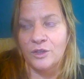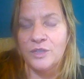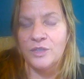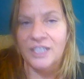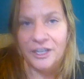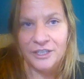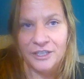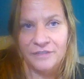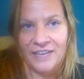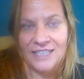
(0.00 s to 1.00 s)
losing our
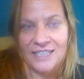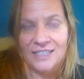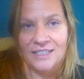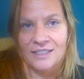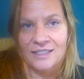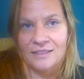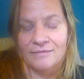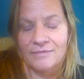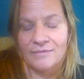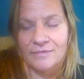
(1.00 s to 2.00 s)
defense
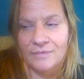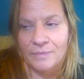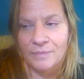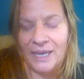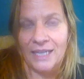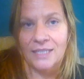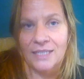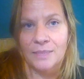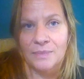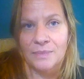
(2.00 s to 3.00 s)

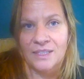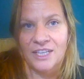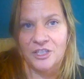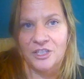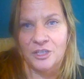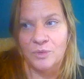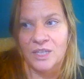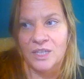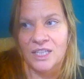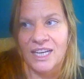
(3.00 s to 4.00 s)
mechanisms that
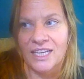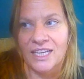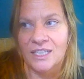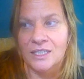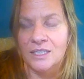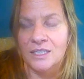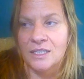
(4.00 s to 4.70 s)
just want to like